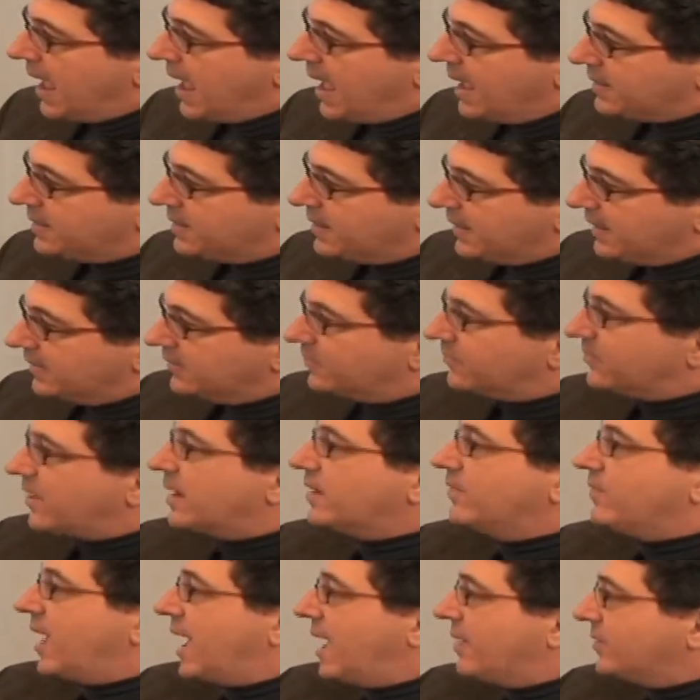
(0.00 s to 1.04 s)
And
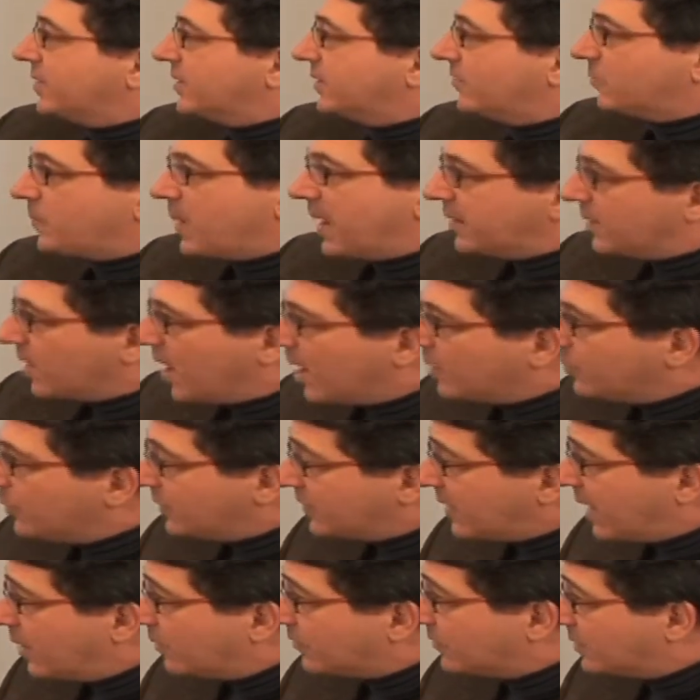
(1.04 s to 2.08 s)
instead of having to spend one
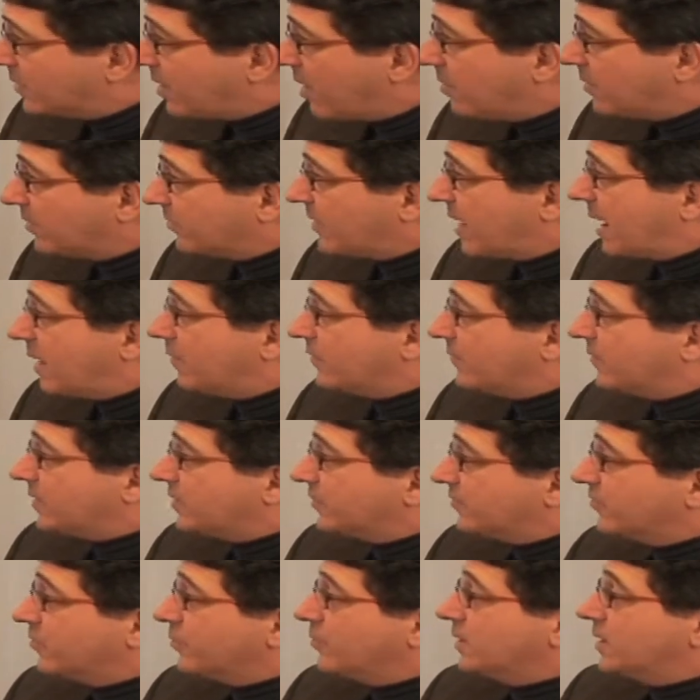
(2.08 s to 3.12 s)
hundred thousand dollars to outfit
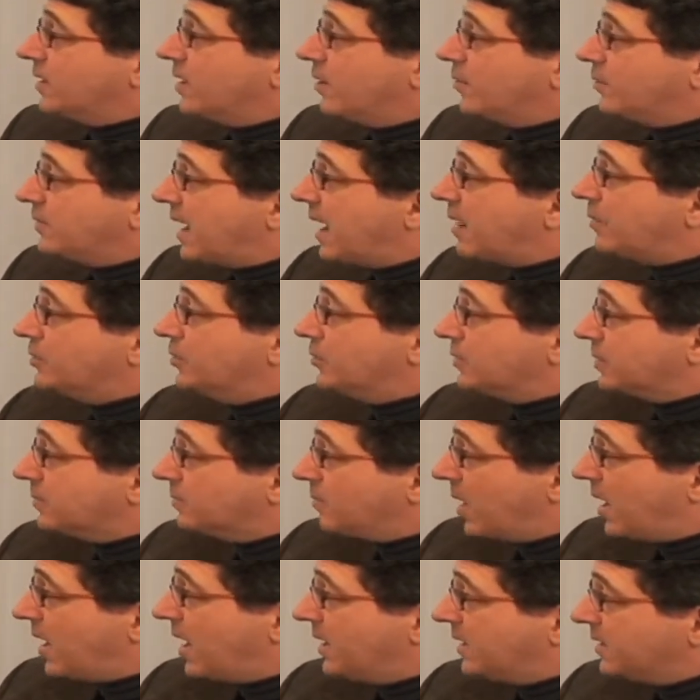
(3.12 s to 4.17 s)
a studio, now you can
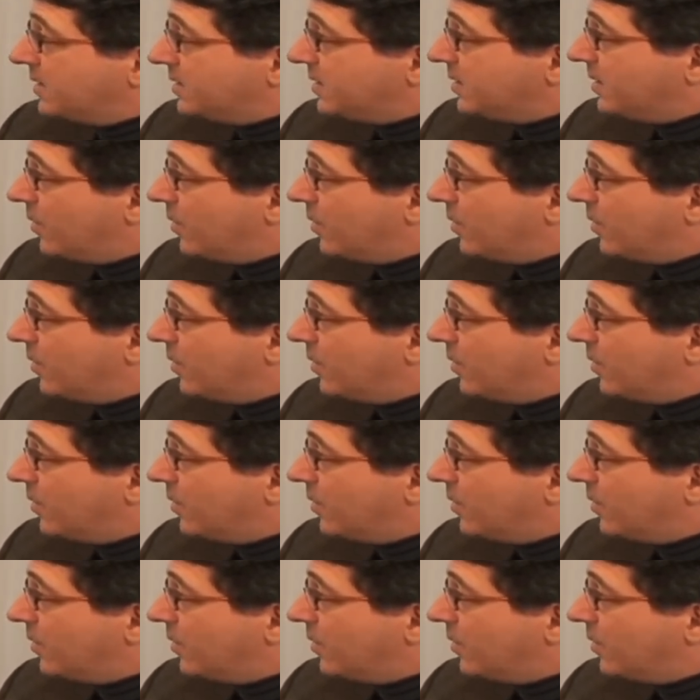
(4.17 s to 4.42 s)
buy,